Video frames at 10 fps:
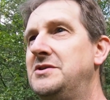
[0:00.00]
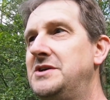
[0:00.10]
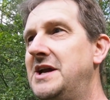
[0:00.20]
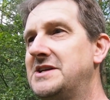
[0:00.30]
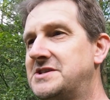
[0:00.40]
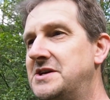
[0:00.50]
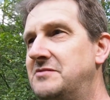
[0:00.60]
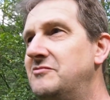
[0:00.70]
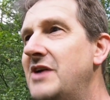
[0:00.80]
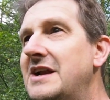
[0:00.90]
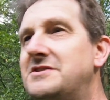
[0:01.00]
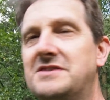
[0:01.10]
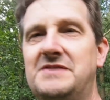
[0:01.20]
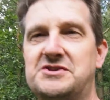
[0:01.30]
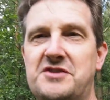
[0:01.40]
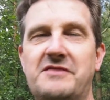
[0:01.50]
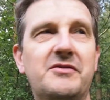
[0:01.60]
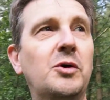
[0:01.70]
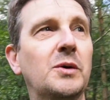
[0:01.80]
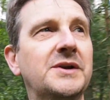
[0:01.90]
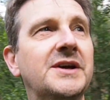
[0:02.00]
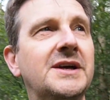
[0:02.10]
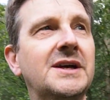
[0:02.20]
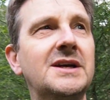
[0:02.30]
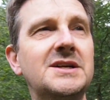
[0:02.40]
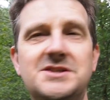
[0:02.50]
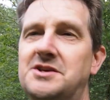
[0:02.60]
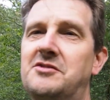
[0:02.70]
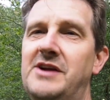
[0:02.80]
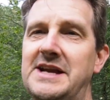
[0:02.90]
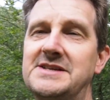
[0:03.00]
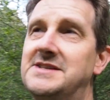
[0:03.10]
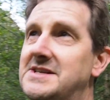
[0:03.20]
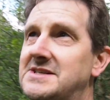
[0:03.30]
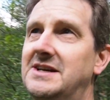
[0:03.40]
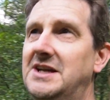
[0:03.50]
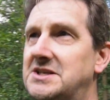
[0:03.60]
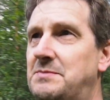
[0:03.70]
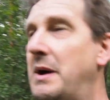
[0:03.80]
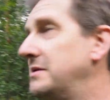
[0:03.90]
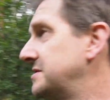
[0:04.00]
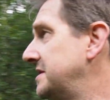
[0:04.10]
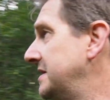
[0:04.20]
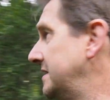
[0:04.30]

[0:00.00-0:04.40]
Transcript: it's relatively straightforward to create a decently exposed,